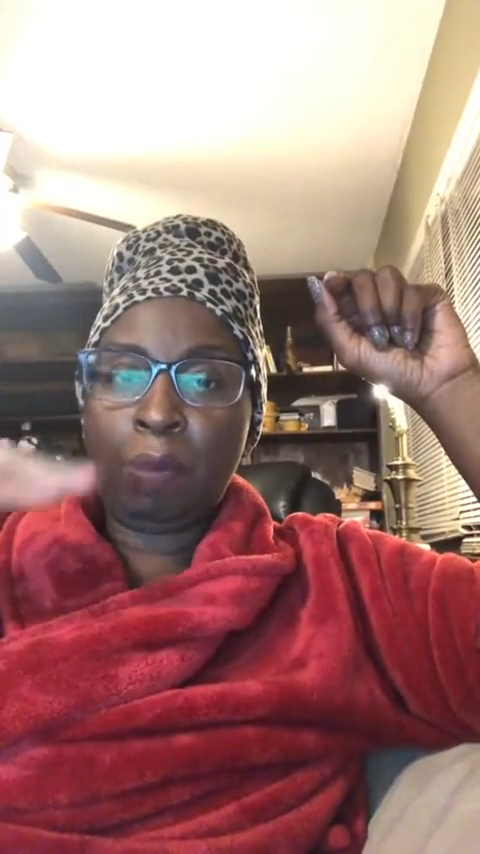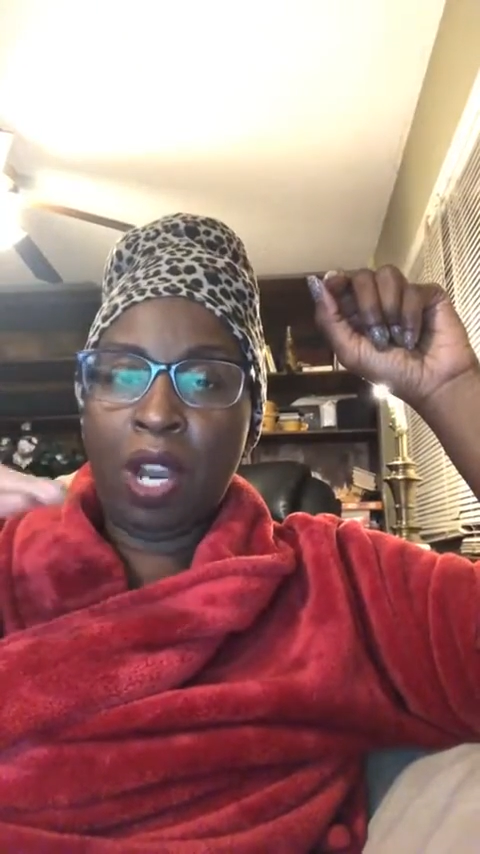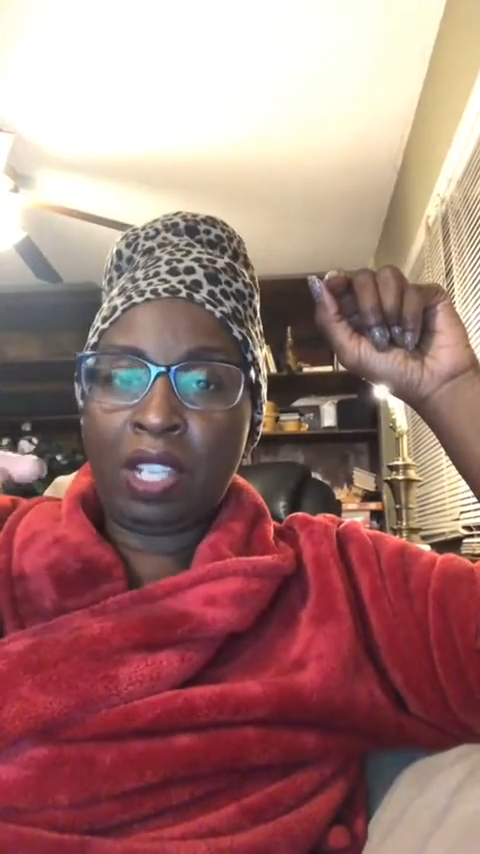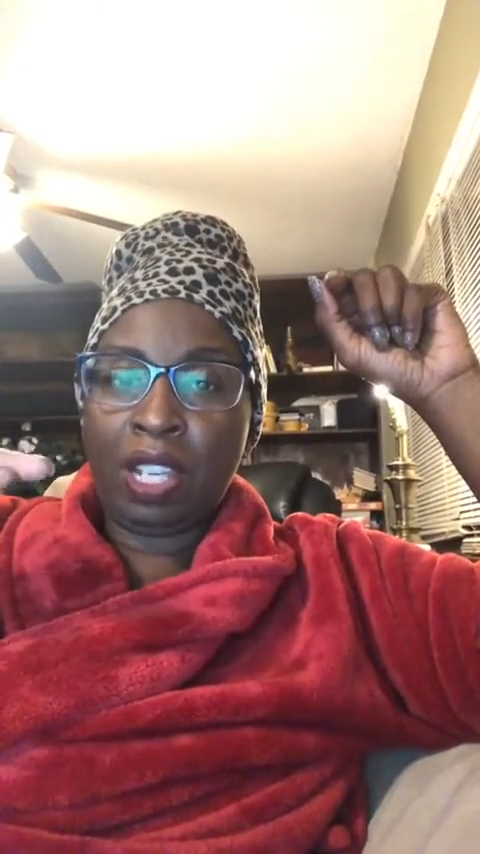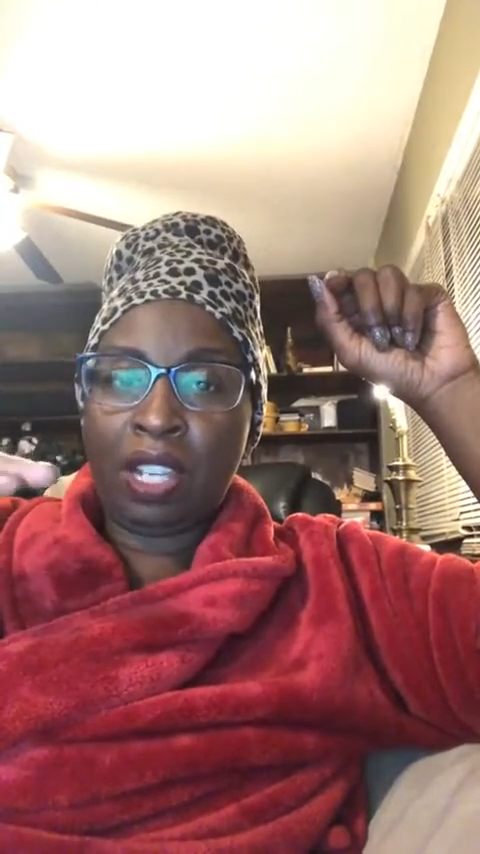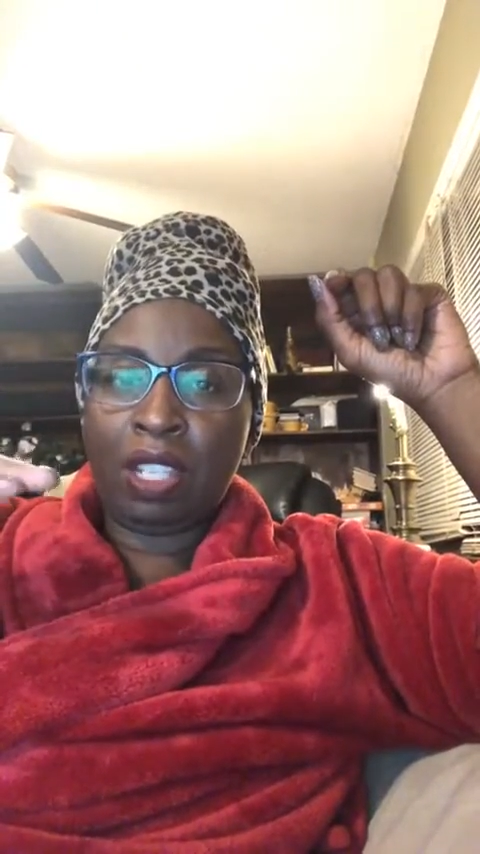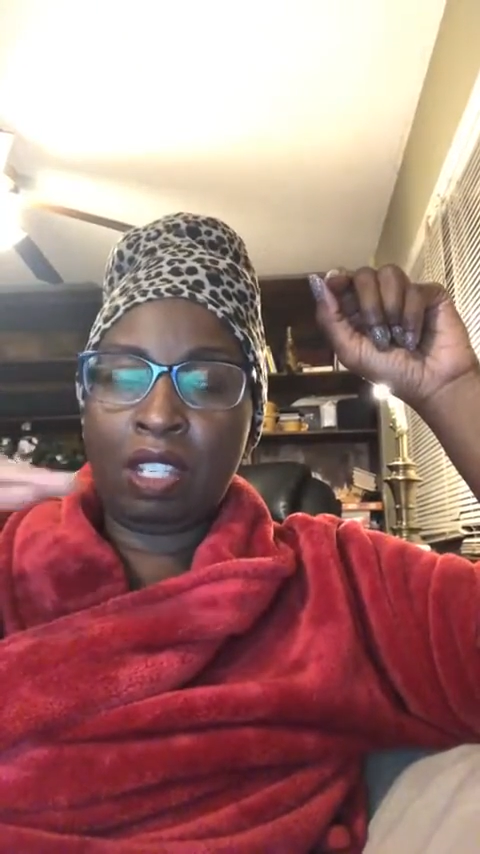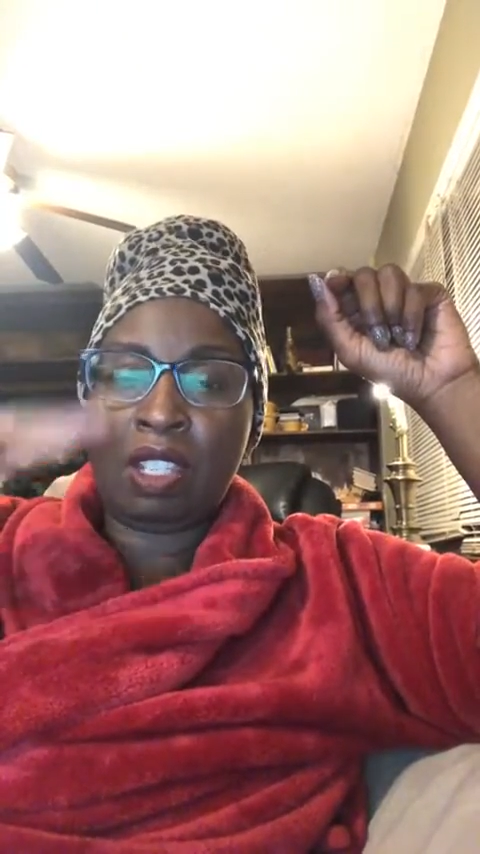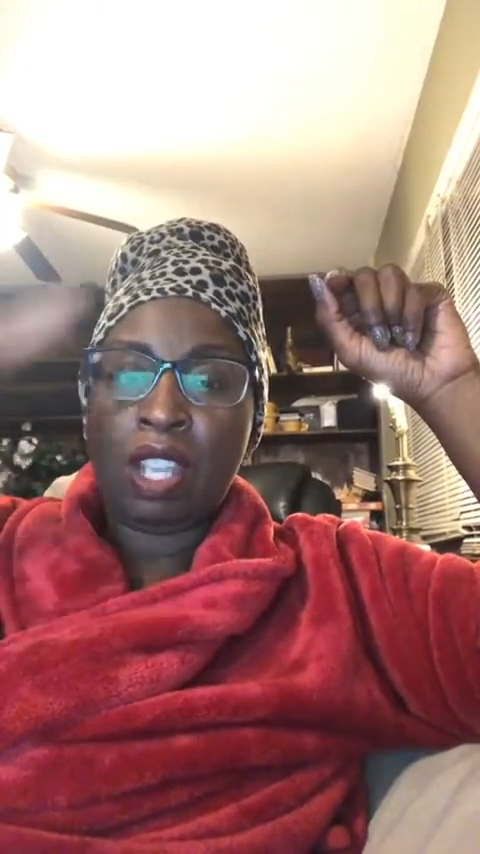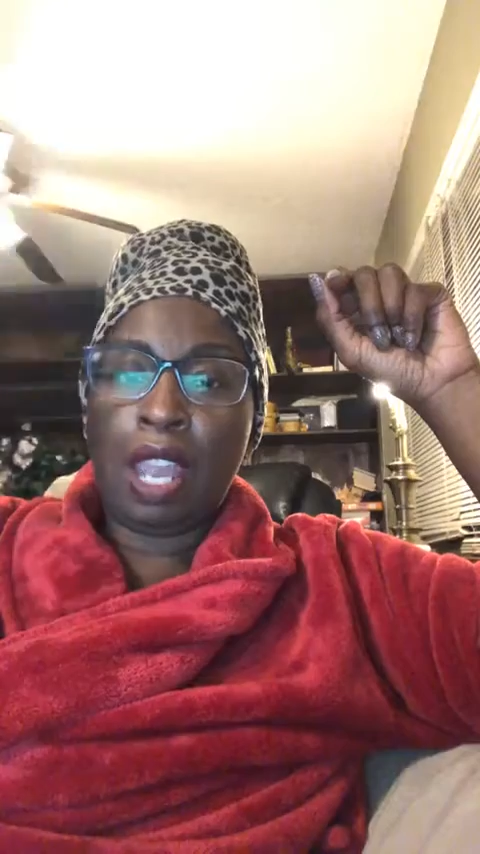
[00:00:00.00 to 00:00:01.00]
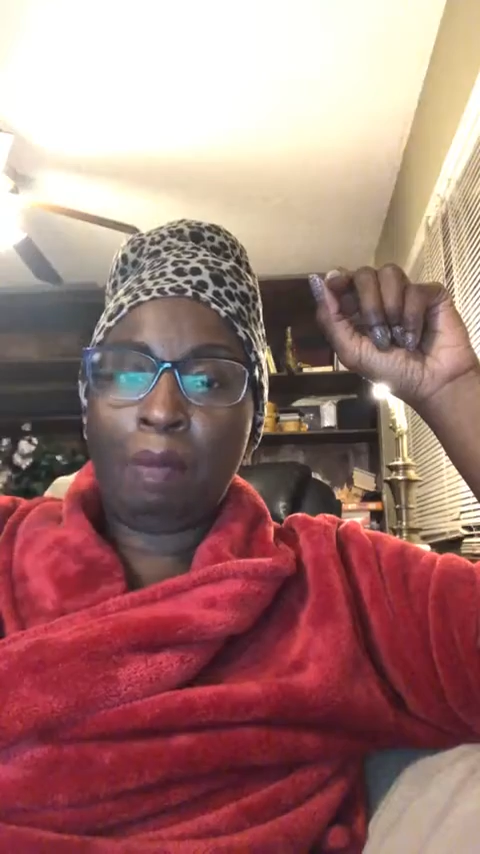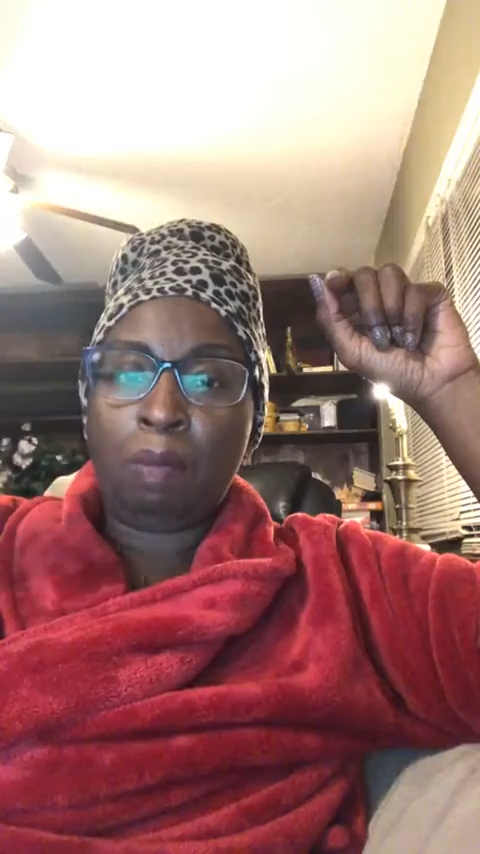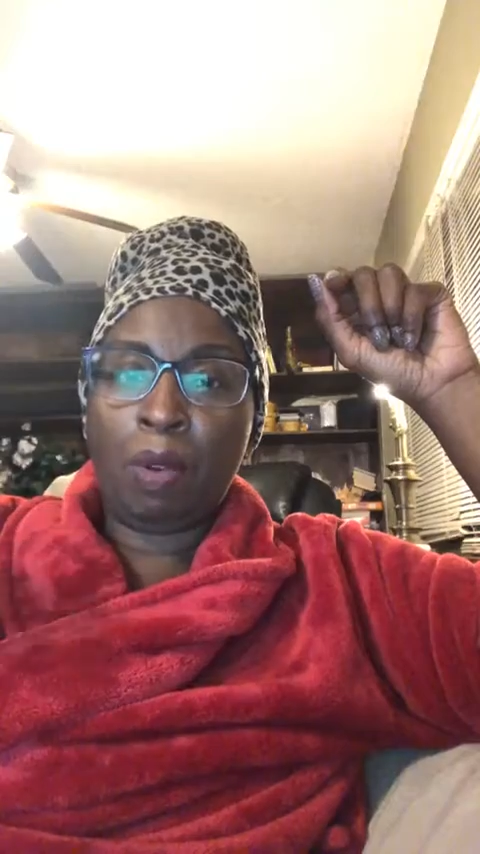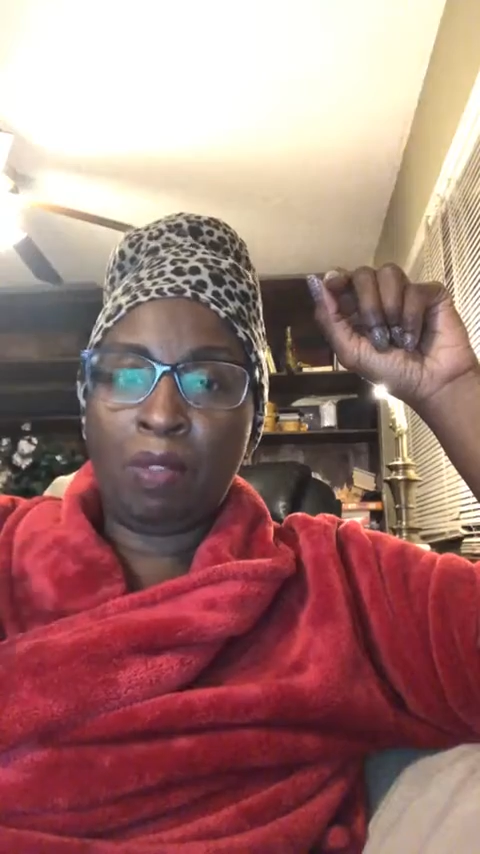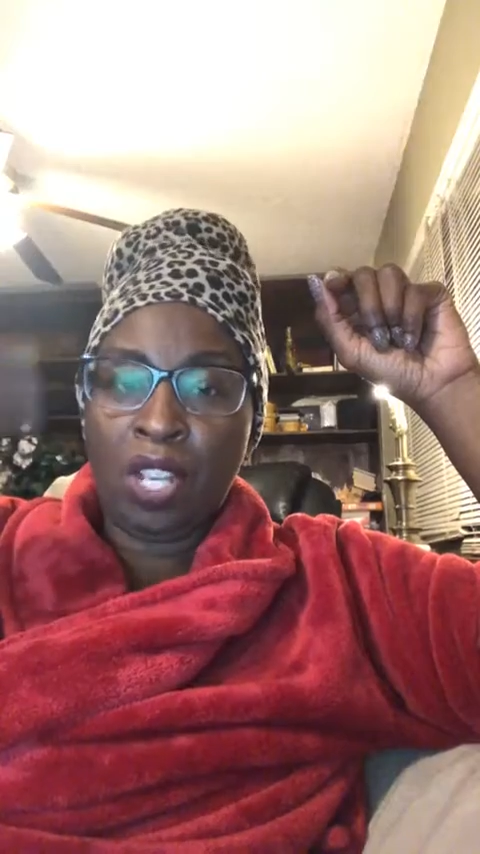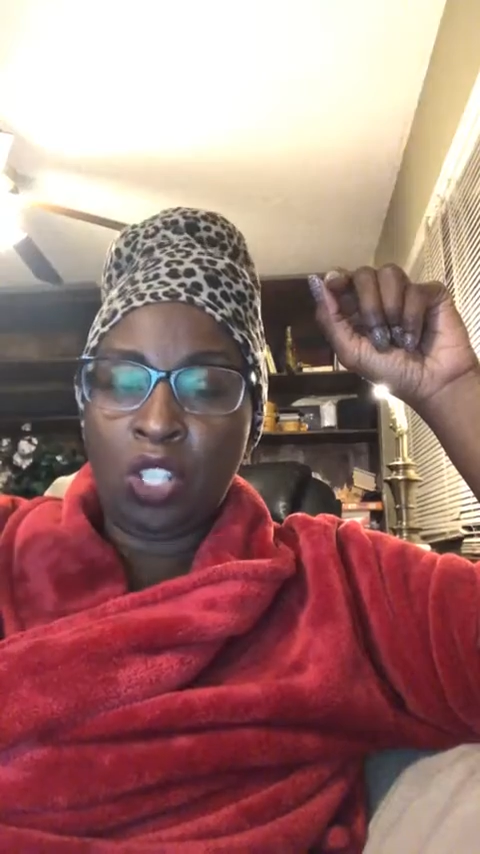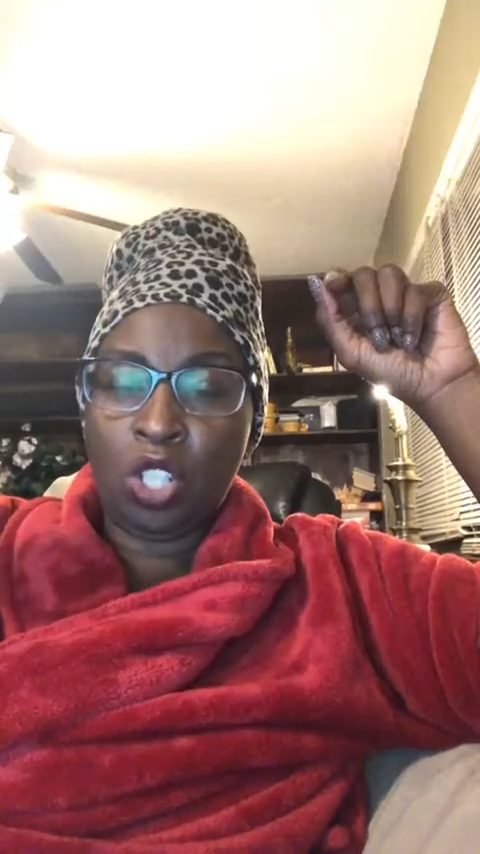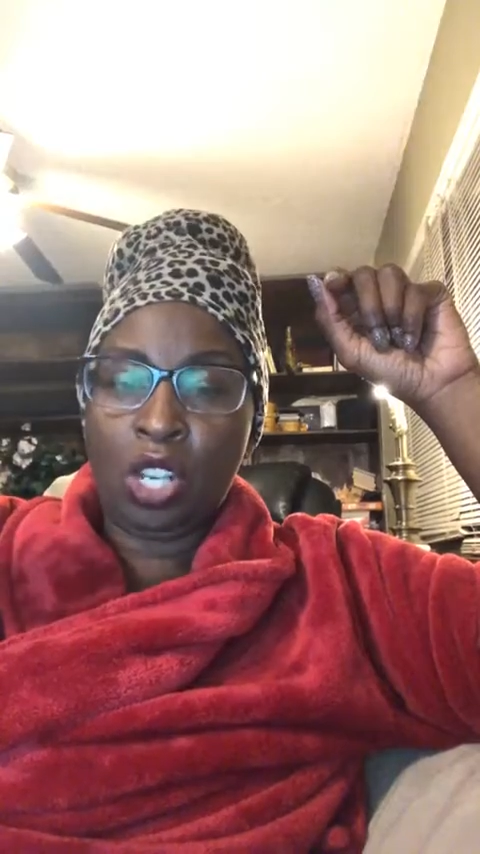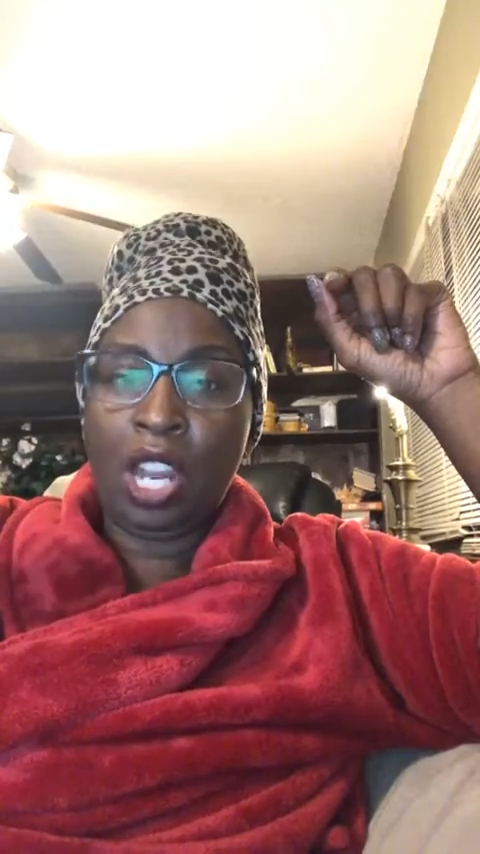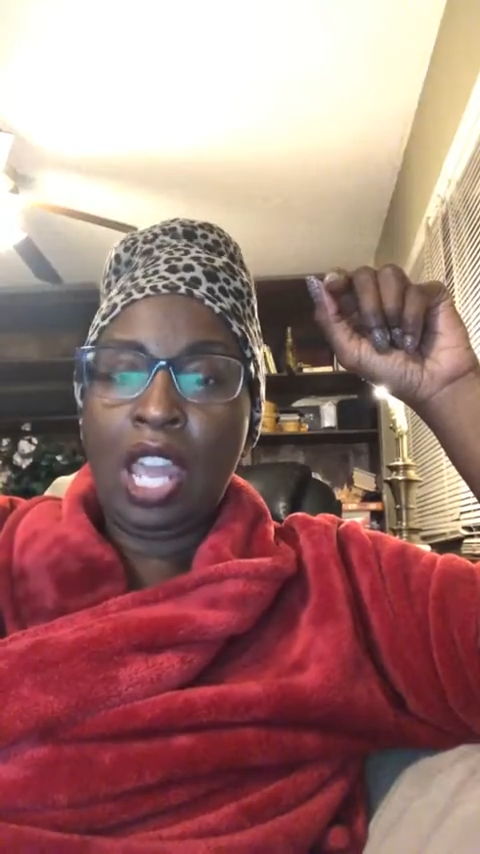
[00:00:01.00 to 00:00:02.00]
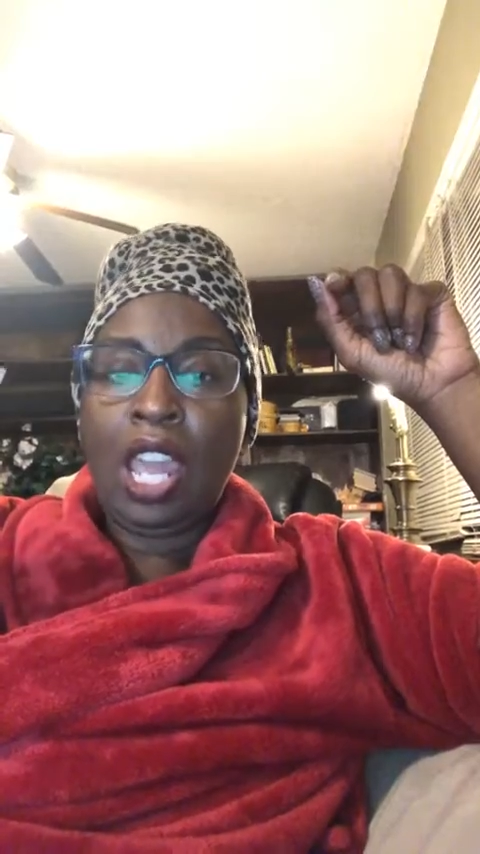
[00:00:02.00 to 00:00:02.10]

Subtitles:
processes and prevention.